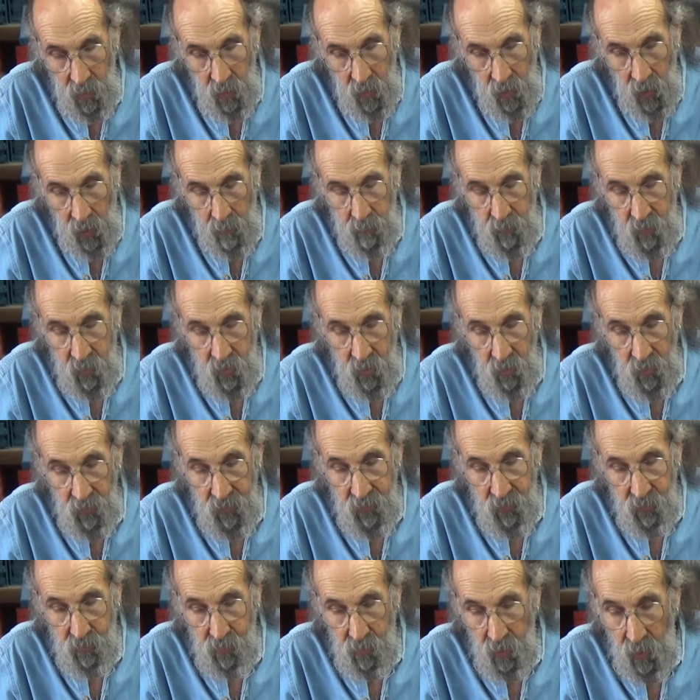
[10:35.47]
I'm still
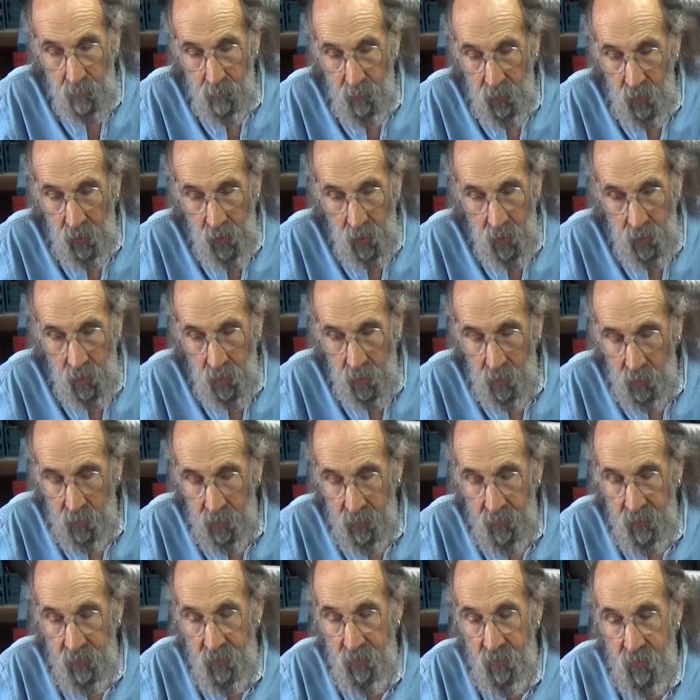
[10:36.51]
scrubbing on all of
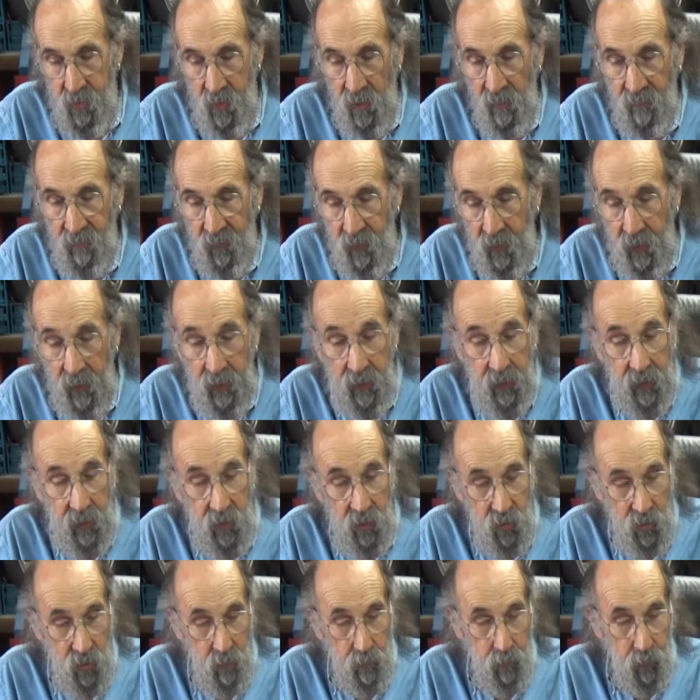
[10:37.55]
this stuff and getting it
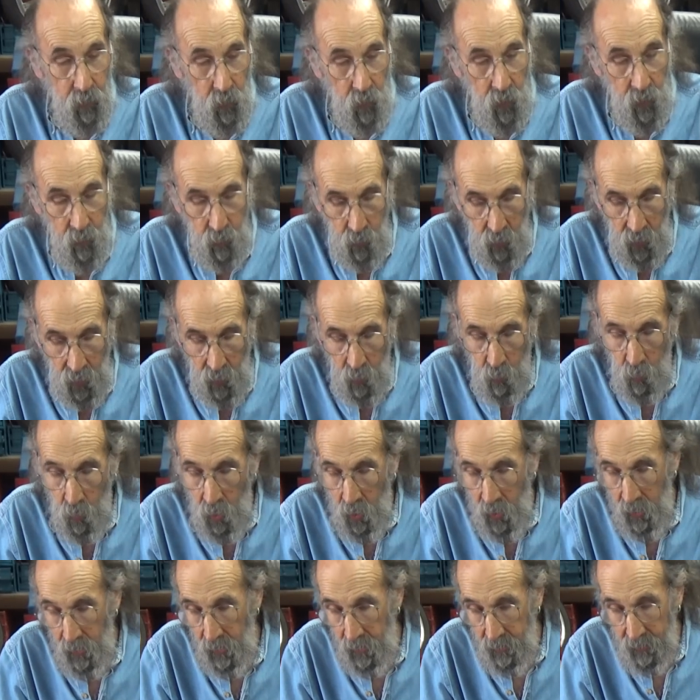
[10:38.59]
to the point where I
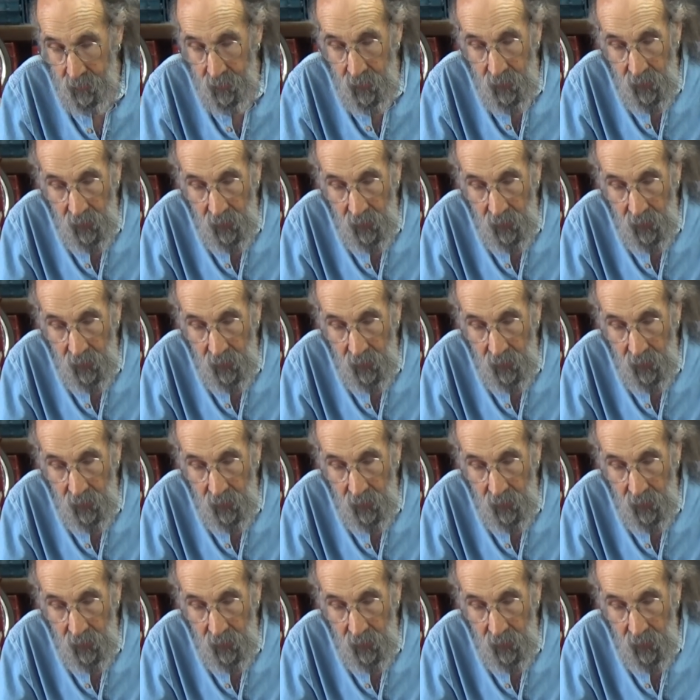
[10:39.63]
want it.